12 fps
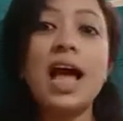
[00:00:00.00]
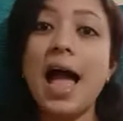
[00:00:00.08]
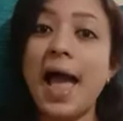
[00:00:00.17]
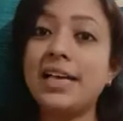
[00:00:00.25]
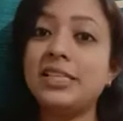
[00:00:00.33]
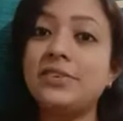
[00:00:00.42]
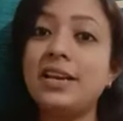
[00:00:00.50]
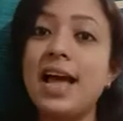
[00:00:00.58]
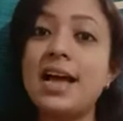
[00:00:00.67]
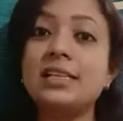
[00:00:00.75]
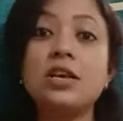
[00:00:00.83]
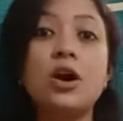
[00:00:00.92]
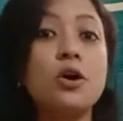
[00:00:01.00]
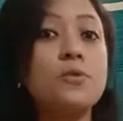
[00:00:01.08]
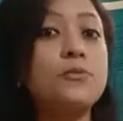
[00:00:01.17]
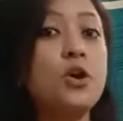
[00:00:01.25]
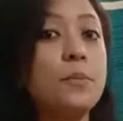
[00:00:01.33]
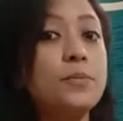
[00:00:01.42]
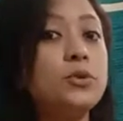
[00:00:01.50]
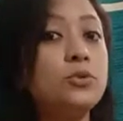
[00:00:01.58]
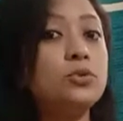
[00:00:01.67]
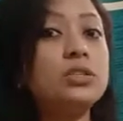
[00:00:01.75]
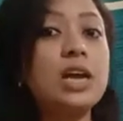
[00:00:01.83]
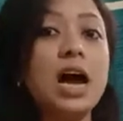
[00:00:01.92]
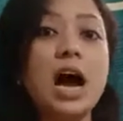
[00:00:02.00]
as well as from root